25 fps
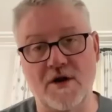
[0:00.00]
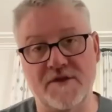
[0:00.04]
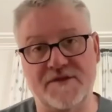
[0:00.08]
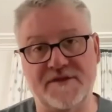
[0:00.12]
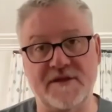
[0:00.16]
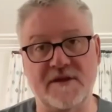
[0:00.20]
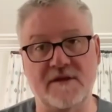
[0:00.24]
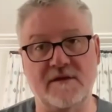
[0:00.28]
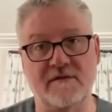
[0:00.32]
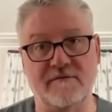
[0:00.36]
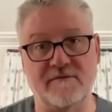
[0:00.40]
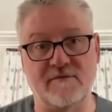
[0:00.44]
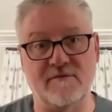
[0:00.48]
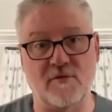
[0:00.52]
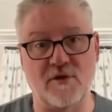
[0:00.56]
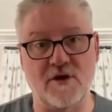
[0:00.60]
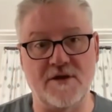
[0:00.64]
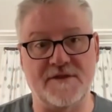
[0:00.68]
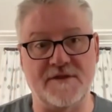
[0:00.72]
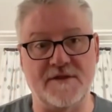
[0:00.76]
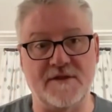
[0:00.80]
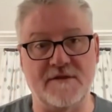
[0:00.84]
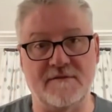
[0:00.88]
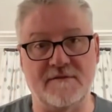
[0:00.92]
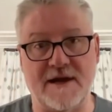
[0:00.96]

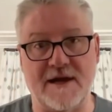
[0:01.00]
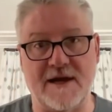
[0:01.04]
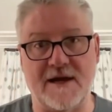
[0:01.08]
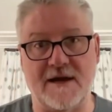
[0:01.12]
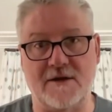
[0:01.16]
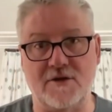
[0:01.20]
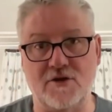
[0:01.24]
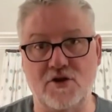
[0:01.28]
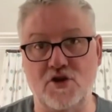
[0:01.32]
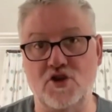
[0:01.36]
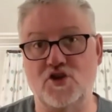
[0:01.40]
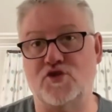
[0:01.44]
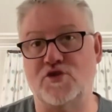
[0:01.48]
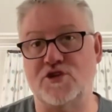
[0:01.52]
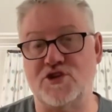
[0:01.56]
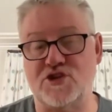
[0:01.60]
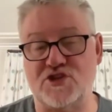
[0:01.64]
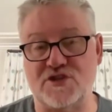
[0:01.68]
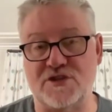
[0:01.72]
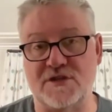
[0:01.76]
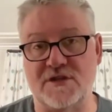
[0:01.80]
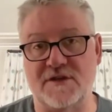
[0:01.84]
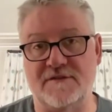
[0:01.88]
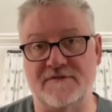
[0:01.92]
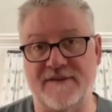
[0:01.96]
of
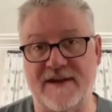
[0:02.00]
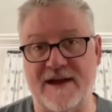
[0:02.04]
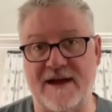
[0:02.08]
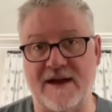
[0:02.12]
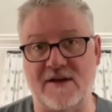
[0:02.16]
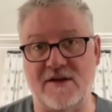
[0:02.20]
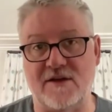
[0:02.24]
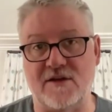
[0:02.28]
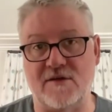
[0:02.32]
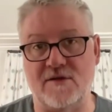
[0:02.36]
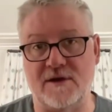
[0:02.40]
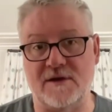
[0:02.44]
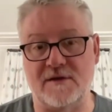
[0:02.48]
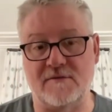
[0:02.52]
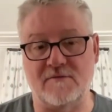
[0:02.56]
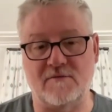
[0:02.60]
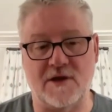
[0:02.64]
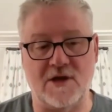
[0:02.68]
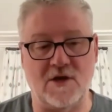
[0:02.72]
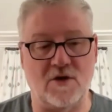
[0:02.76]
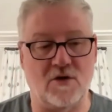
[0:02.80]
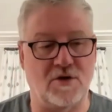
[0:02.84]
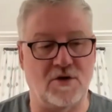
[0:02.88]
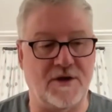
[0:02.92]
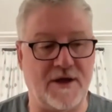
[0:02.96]
nutrition and value, and
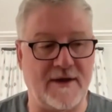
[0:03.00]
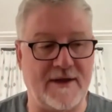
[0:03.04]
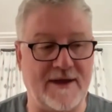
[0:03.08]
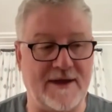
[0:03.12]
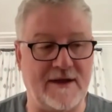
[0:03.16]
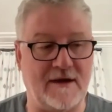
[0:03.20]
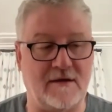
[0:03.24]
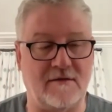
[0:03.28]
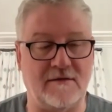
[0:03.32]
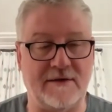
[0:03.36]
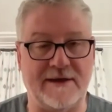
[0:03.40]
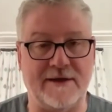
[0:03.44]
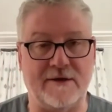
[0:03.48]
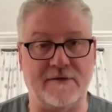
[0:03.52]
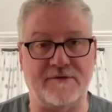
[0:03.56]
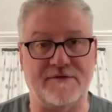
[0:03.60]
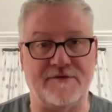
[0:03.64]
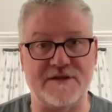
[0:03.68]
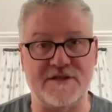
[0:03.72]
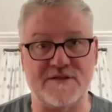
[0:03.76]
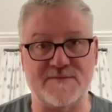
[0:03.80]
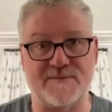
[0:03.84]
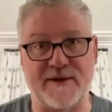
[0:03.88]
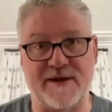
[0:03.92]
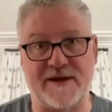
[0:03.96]
we all know how healthy
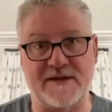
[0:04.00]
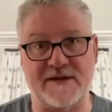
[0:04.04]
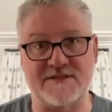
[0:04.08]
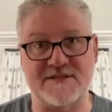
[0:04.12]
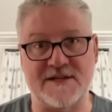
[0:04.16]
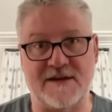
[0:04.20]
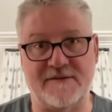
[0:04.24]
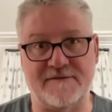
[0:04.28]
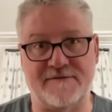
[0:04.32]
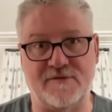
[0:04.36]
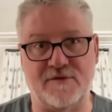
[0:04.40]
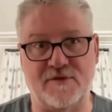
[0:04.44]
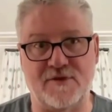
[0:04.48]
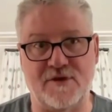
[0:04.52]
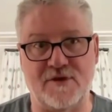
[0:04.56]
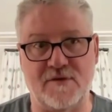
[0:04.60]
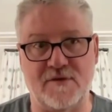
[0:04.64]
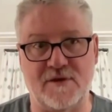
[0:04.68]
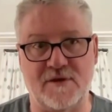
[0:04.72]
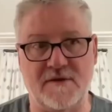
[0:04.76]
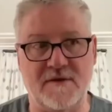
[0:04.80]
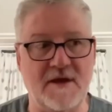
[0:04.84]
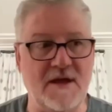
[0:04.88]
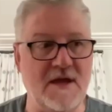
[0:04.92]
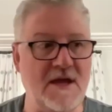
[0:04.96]
sprouts are for you,
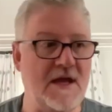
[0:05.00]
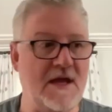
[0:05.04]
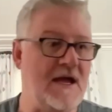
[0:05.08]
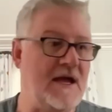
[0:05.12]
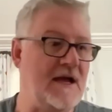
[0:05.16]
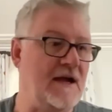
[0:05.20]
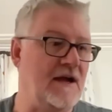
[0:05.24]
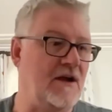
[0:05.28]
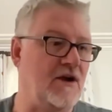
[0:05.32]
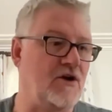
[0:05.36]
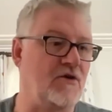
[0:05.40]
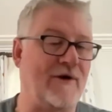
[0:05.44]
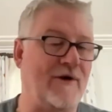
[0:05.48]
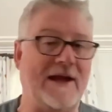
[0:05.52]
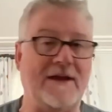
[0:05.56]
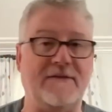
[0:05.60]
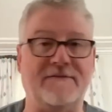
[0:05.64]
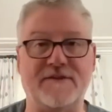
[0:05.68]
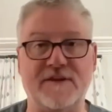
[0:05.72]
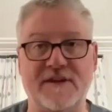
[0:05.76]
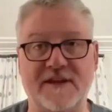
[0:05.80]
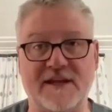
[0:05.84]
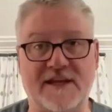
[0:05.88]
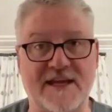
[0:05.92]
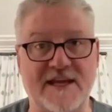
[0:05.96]
and great
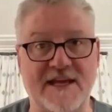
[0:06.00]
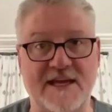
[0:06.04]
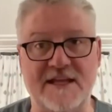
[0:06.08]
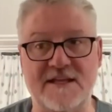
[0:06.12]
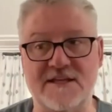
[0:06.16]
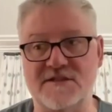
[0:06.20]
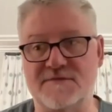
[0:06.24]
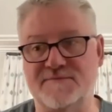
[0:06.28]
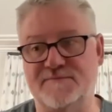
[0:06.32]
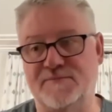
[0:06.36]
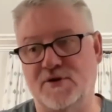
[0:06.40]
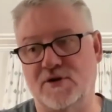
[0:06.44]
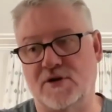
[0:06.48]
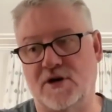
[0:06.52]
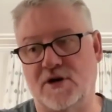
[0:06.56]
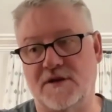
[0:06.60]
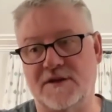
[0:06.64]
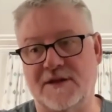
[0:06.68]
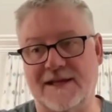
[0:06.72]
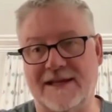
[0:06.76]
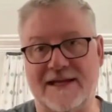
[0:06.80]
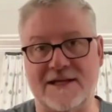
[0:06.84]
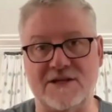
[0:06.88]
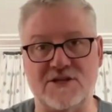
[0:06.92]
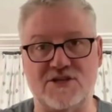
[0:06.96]
for the kids. Put on the
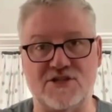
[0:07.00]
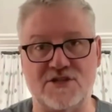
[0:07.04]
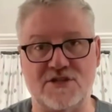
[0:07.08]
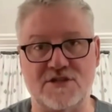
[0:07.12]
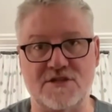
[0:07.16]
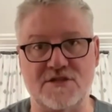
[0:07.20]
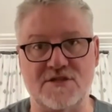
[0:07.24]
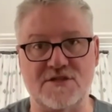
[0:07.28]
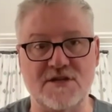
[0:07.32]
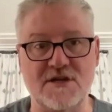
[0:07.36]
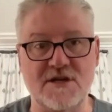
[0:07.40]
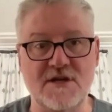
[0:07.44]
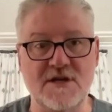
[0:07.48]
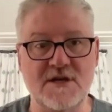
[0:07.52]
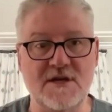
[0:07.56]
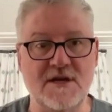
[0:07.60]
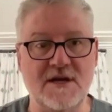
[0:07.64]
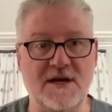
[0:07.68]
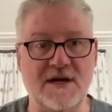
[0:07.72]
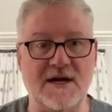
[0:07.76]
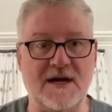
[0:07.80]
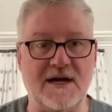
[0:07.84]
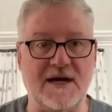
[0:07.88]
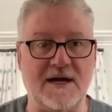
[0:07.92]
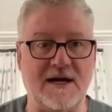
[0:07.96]
lunches.
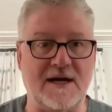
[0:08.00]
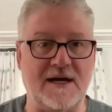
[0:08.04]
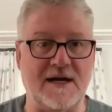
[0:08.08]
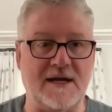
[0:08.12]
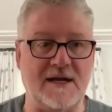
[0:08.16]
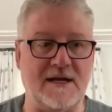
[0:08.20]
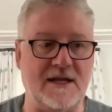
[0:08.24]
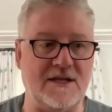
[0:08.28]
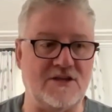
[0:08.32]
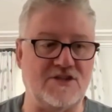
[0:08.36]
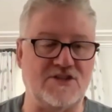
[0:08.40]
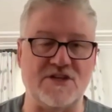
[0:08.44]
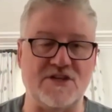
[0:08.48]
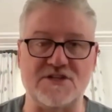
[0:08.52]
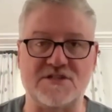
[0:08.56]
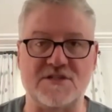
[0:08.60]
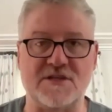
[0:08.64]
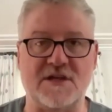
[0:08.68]
It's just